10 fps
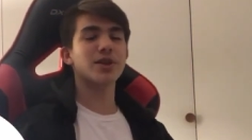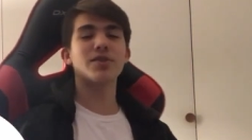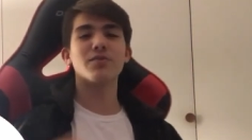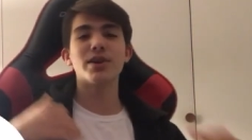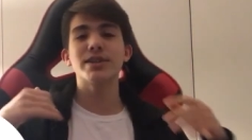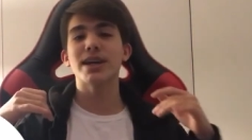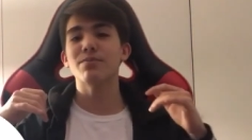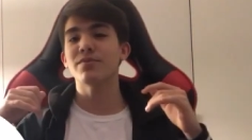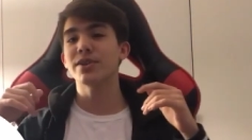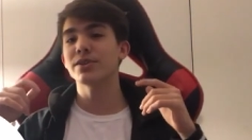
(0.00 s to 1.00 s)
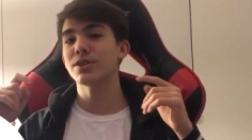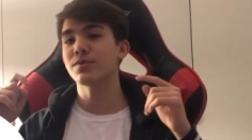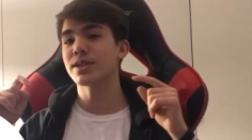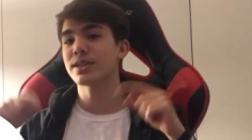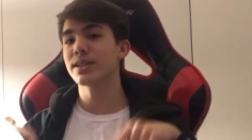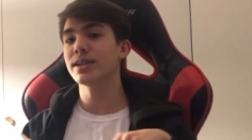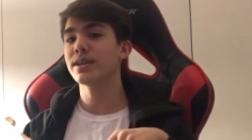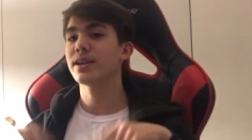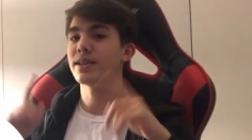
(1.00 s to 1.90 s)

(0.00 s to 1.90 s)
below of what type of videos you want to see